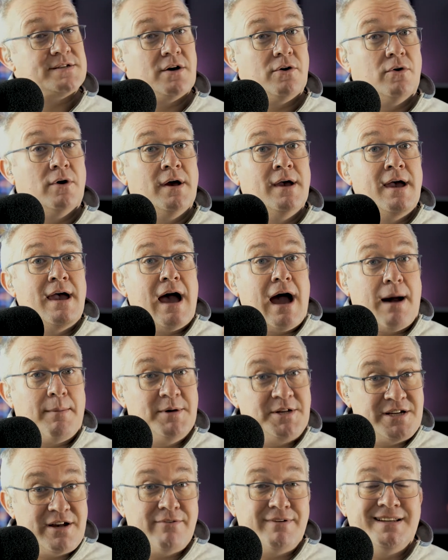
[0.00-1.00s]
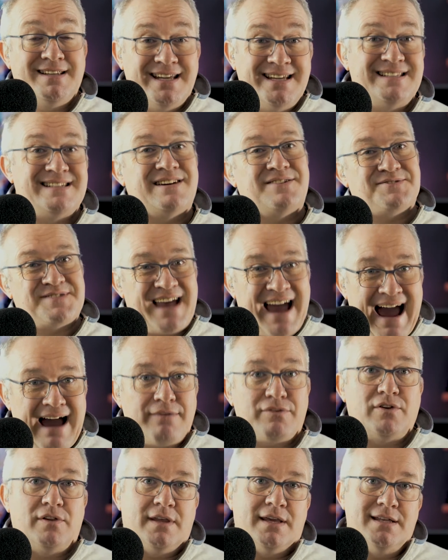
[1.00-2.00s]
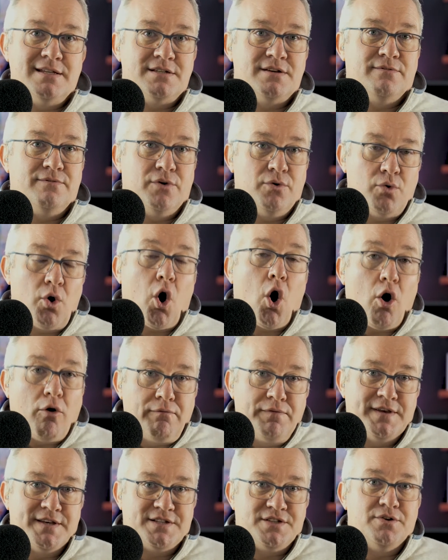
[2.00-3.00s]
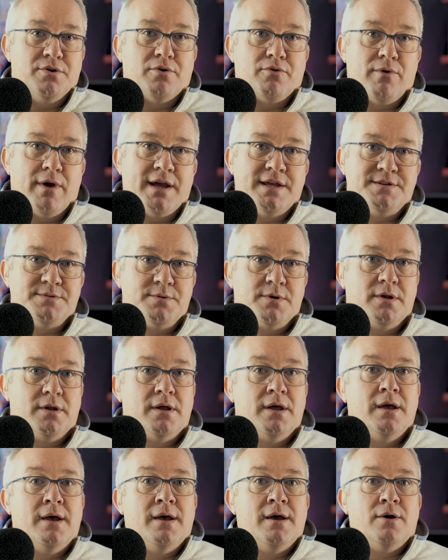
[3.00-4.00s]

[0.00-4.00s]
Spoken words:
So I'll be sharing details after the interview of this new arrangement,